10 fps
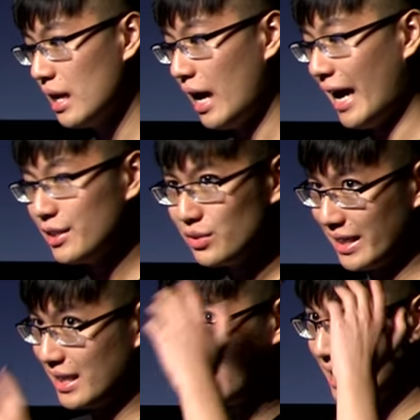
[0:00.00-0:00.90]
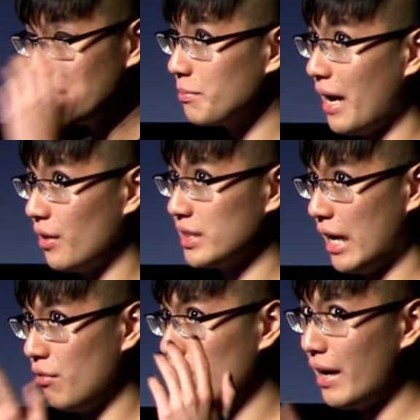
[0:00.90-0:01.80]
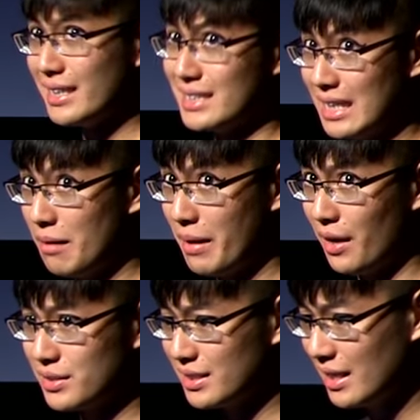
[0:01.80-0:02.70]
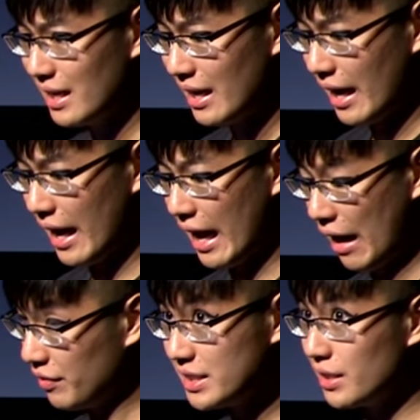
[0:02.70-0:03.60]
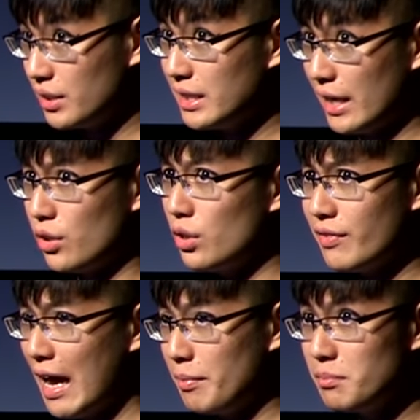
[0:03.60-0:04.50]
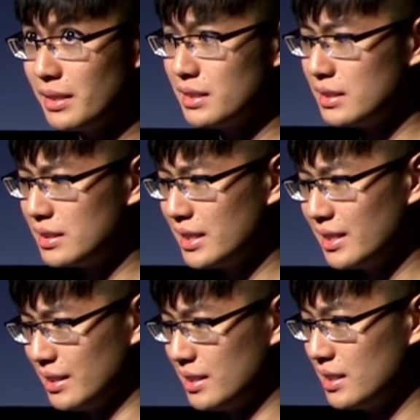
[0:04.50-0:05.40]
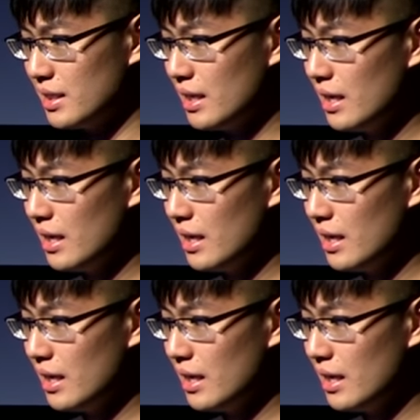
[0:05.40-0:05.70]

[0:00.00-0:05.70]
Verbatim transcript: I had to like think about and write about every single thing that could have happened but didn't.